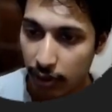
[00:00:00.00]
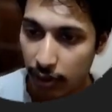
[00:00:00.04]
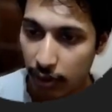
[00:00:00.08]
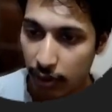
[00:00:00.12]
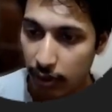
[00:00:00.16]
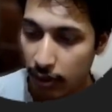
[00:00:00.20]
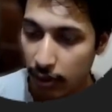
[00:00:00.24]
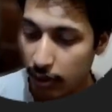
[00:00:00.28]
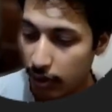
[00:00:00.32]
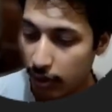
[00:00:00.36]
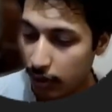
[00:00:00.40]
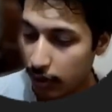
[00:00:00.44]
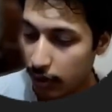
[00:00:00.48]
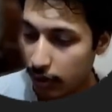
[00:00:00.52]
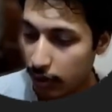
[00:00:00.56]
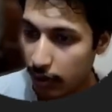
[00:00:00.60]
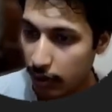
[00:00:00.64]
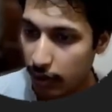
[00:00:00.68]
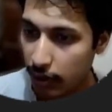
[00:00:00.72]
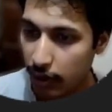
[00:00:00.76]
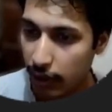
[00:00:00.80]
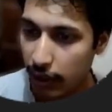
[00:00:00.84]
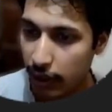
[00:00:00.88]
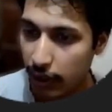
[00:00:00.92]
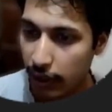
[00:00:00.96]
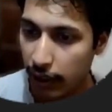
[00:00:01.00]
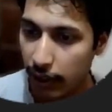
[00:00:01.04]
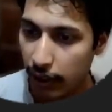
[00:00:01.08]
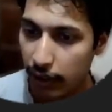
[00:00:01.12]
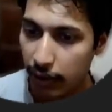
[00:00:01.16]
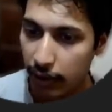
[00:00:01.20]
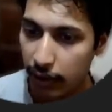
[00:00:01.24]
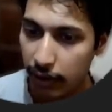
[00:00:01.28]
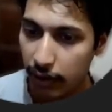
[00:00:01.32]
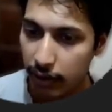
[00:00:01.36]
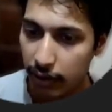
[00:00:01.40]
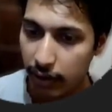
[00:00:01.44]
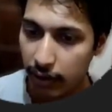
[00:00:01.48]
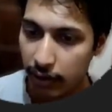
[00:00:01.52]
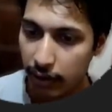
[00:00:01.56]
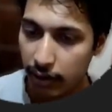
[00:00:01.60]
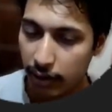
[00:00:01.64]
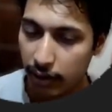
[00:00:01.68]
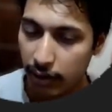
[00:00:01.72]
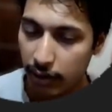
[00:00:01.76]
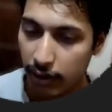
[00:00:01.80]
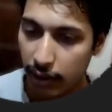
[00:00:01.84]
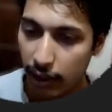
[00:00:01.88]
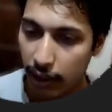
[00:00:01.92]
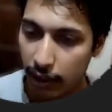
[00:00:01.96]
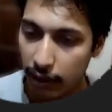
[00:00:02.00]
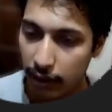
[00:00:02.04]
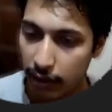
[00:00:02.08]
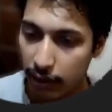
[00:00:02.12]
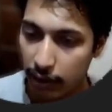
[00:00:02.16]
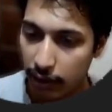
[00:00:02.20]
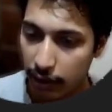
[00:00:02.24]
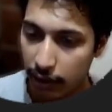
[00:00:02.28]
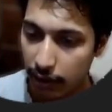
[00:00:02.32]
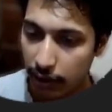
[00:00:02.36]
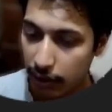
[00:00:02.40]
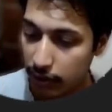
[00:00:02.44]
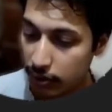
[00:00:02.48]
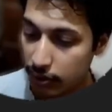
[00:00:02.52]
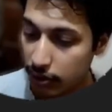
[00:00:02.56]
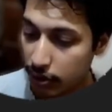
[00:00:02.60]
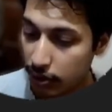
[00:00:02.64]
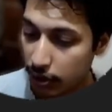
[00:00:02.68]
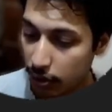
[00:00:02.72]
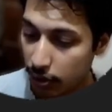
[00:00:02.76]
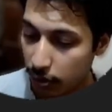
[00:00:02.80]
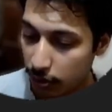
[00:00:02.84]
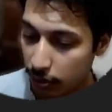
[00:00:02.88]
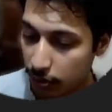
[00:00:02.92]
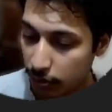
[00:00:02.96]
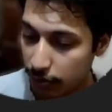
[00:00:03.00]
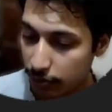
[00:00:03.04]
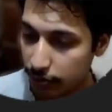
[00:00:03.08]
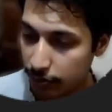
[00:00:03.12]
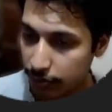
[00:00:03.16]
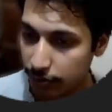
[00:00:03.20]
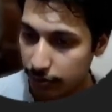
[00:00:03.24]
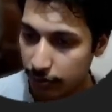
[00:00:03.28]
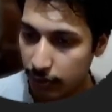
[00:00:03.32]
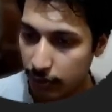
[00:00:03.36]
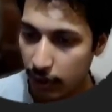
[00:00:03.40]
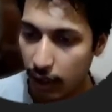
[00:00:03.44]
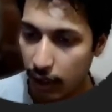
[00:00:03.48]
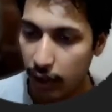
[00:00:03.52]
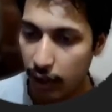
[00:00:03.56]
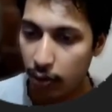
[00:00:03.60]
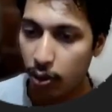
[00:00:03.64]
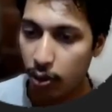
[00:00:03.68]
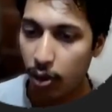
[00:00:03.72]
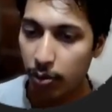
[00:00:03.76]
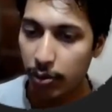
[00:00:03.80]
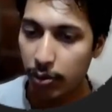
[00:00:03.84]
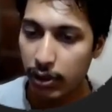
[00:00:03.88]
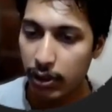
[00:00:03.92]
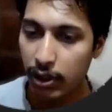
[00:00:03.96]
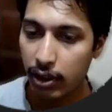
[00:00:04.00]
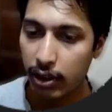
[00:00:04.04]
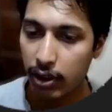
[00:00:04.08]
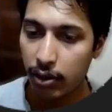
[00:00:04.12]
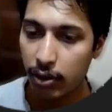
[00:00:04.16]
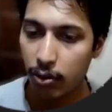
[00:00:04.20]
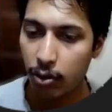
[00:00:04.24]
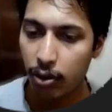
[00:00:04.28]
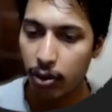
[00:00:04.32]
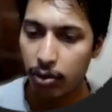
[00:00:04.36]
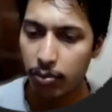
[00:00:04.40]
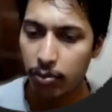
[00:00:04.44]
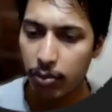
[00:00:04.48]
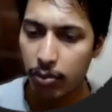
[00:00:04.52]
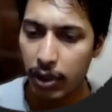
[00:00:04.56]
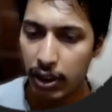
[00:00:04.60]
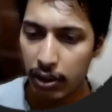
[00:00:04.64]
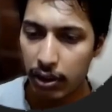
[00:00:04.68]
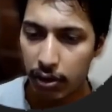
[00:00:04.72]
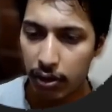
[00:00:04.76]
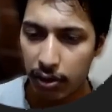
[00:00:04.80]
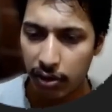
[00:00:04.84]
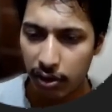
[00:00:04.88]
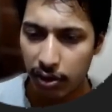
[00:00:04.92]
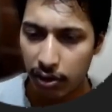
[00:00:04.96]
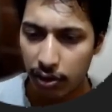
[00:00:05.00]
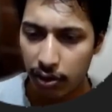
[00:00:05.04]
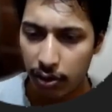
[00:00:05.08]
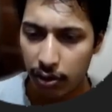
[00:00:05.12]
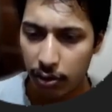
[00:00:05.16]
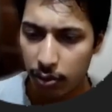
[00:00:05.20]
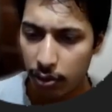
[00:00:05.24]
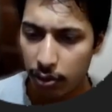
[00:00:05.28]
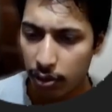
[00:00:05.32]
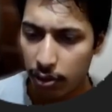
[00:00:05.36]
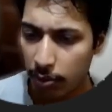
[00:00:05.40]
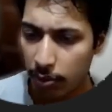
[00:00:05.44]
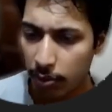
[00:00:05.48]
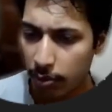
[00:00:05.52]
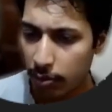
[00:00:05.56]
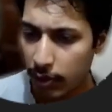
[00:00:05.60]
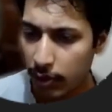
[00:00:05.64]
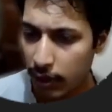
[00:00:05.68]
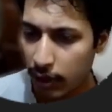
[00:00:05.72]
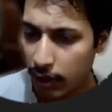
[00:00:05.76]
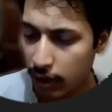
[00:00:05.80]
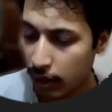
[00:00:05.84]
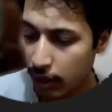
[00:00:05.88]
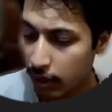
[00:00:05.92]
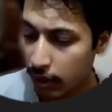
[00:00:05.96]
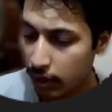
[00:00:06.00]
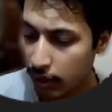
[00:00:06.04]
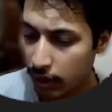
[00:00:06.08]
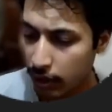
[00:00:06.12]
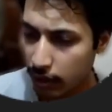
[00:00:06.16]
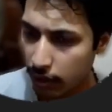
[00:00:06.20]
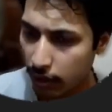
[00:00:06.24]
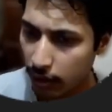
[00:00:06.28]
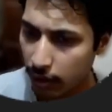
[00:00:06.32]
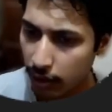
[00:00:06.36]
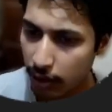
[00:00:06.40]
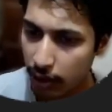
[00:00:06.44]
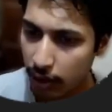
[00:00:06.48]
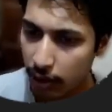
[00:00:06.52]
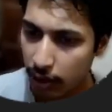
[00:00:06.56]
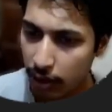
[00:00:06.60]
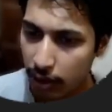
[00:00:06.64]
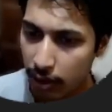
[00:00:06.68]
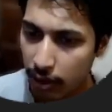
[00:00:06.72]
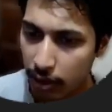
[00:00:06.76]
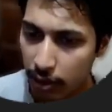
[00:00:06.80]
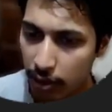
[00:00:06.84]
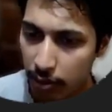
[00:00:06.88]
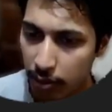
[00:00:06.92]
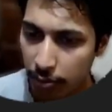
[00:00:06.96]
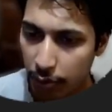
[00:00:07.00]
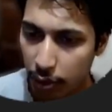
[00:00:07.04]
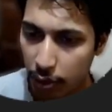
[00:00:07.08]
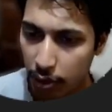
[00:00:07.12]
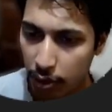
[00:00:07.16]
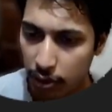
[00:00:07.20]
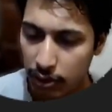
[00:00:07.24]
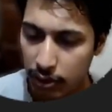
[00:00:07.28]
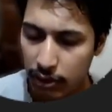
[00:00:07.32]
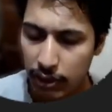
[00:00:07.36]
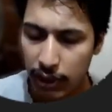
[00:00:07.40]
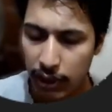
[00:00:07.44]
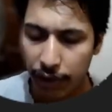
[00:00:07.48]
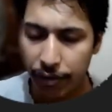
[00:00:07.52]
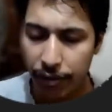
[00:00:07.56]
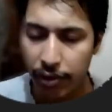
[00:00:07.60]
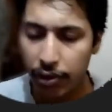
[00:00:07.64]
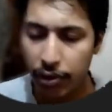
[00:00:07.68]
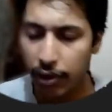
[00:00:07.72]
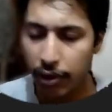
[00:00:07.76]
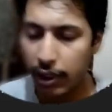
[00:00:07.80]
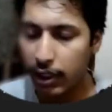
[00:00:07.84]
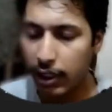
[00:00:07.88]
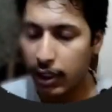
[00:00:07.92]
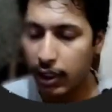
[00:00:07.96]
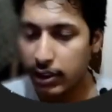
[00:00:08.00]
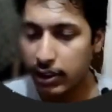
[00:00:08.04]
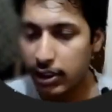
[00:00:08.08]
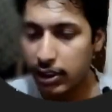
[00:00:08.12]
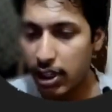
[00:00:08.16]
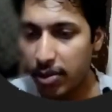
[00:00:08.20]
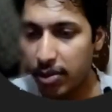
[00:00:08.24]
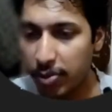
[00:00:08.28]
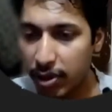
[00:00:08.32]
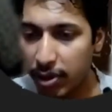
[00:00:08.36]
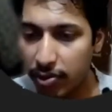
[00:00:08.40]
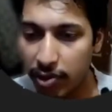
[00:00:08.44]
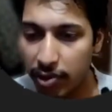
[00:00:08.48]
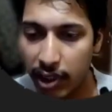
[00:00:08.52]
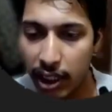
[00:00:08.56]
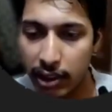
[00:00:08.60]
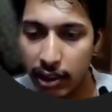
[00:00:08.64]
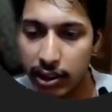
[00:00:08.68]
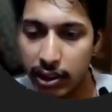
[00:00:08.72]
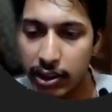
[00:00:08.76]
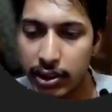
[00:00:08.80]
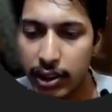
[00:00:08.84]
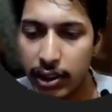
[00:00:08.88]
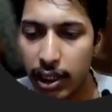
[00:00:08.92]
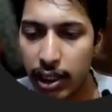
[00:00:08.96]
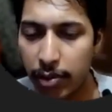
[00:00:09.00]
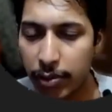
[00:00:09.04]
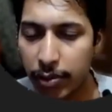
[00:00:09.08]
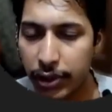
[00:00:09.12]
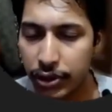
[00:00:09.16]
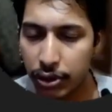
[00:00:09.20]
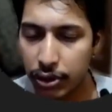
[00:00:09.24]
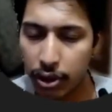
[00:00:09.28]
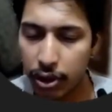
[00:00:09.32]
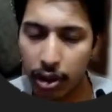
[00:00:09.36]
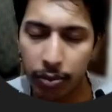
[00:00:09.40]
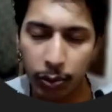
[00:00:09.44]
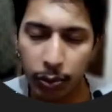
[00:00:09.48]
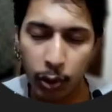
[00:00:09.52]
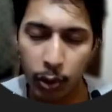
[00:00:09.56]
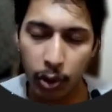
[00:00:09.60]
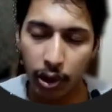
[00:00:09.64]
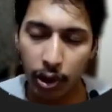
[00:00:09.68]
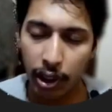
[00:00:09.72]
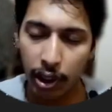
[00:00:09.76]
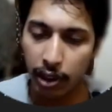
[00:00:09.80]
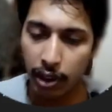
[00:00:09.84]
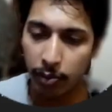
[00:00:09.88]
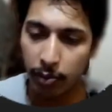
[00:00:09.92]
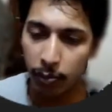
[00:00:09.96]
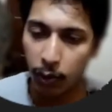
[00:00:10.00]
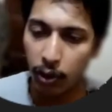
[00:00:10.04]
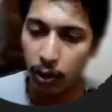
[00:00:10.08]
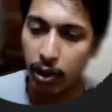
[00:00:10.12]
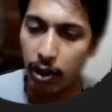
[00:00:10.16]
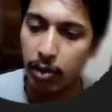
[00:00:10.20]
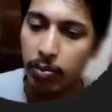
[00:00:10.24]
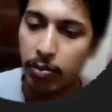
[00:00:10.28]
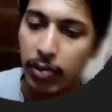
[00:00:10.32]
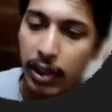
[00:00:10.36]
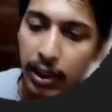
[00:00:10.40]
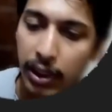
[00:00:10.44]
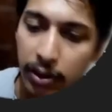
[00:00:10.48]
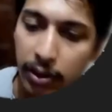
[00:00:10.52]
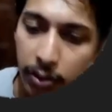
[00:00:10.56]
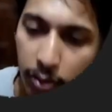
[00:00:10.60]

and write the return 0. I copy the code, but you remember, I think, because 7 or 8 lecture happened, we write the same code again, boilerplate code in C.